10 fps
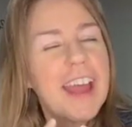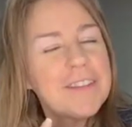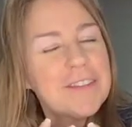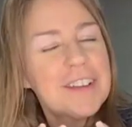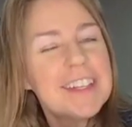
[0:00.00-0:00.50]

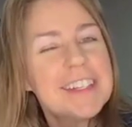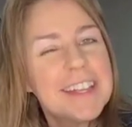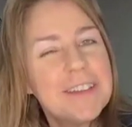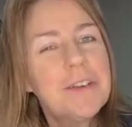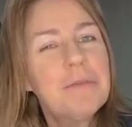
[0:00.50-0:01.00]
every
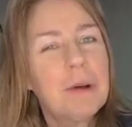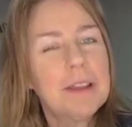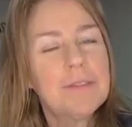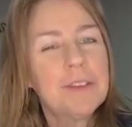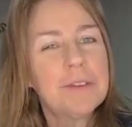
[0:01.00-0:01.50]
single
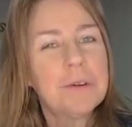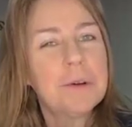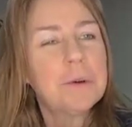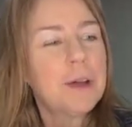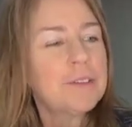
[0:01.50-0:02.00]
one of you
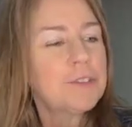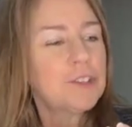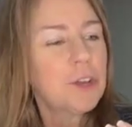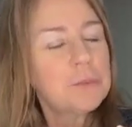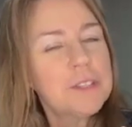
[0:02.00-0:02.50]
who have
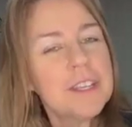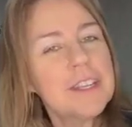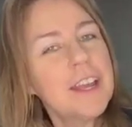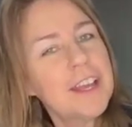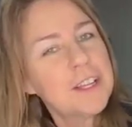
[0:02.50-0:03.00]
chosen